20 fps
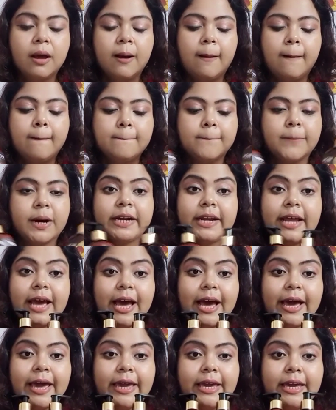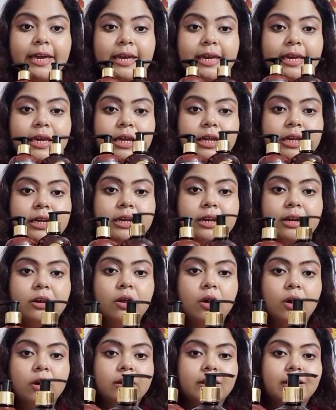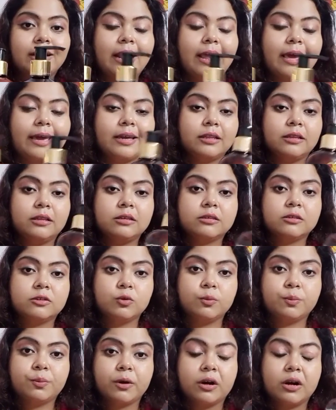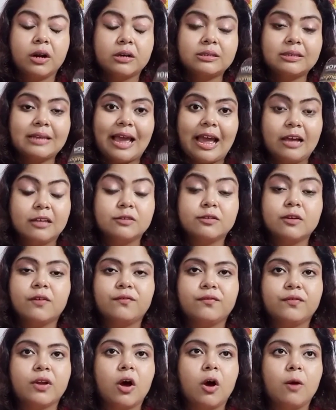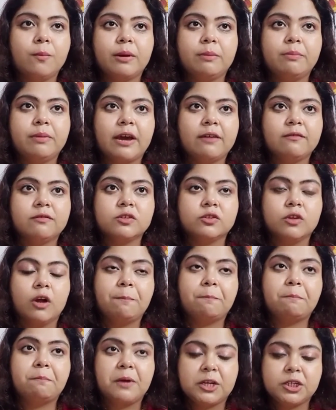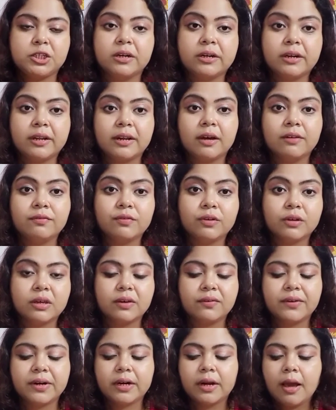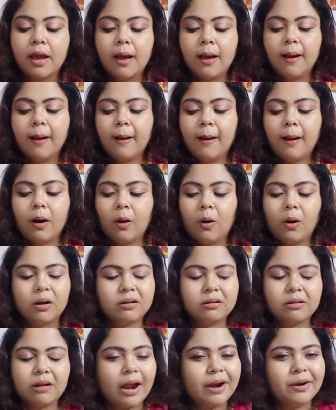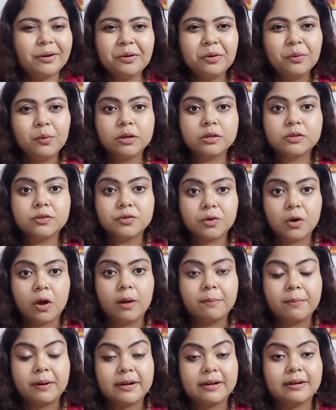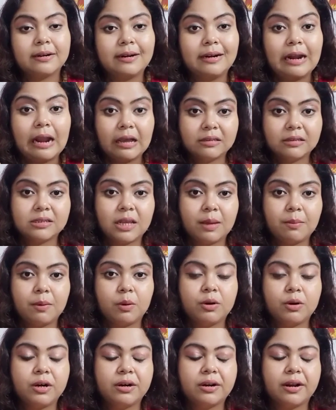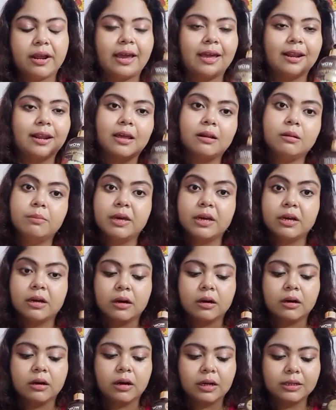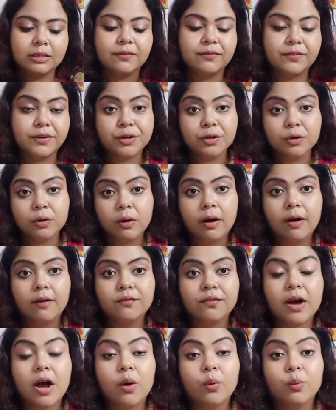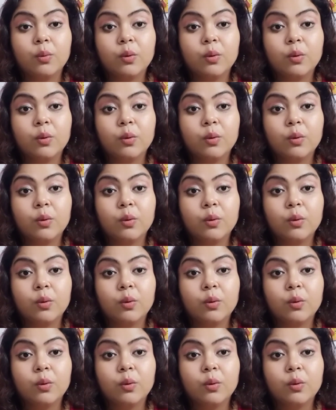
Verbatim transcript: But I did not like these two products as of now. Maybe I was not patient enough to give it, or I don't know what's wrong, but last time I'm gonna try, and I'll make a other video of how,